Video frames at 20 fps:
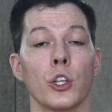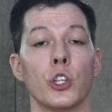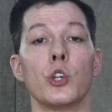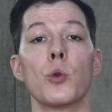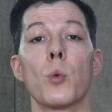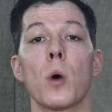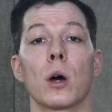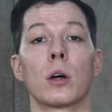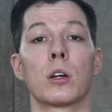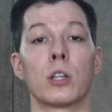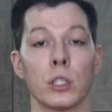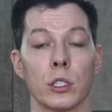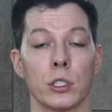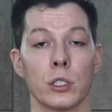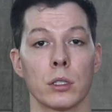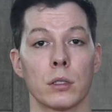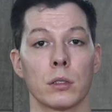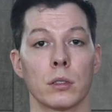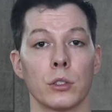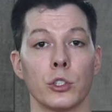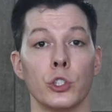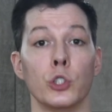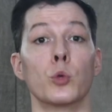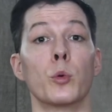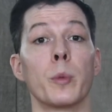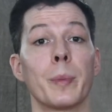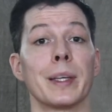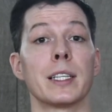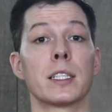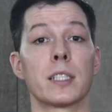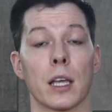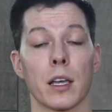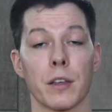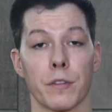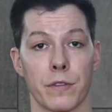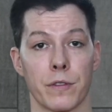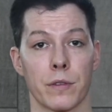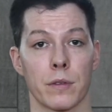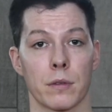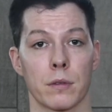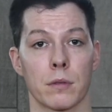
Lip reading: you are good. You will be safe.